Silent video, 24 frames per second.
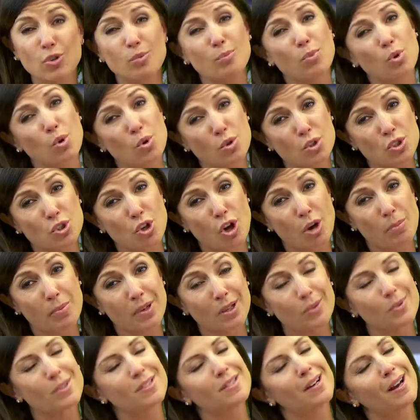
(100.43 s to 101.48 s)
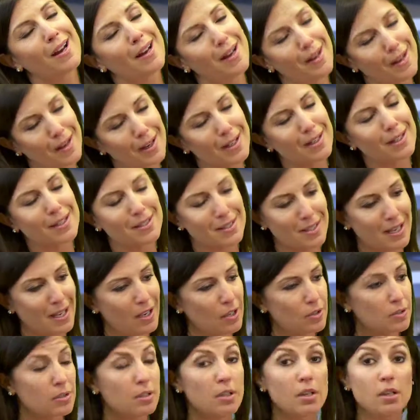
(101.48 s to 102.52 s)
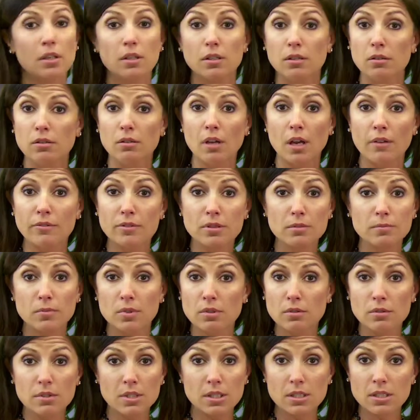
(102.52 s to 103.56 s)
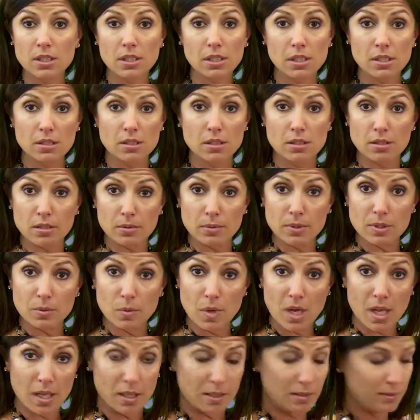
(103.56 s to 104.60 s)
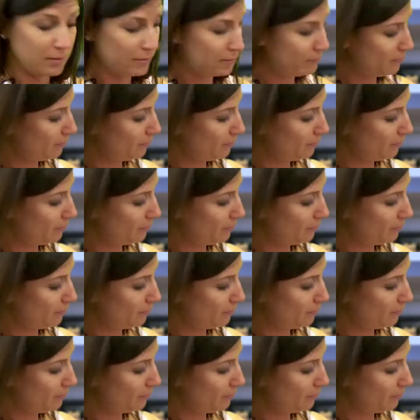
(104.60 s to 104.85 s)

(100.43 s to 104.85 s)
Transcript: you're bored shopping, which I highly doubt, you have some music to listen to as well.